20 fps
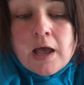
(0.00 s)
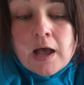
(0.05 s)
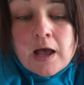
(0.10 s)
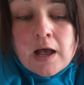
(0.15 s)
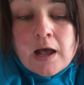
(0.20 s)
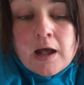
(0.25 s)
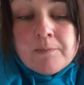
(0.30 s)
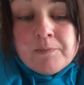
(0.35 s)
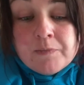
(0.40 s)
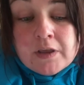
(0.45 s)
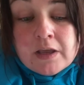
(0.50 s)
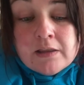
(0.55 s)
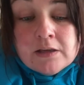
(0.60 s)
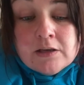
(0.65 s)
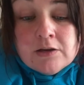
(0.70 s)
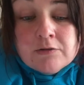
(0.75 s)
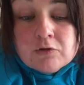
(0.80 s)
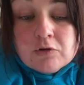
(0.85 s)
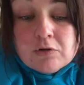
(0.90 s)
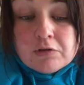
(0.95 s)
And
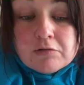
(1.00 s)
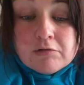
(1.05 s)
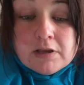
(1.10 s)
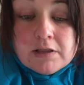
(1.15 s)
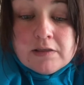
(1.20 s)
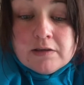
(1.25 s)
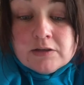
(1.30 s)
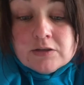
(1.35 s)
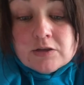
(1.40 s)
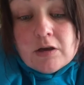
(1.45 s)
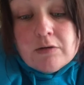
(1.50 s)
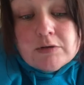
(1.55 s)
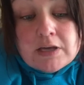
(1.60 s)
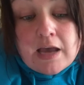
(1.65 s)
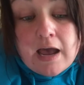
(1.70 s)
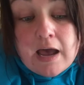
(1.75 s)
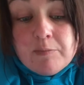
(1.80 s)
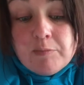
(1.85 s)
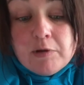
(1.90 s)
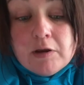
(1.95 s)
then you've got 3 things I was
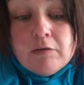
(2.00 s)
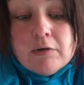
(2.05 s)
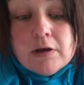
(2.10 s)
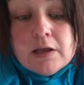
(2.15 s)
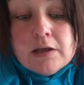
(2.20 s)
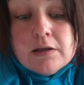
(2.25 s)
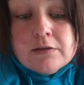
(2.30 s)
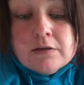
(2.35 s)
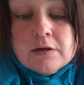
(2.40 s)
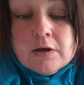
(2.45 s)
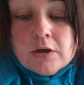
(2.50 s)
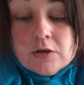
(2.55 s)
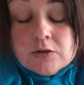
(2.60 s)
happy with.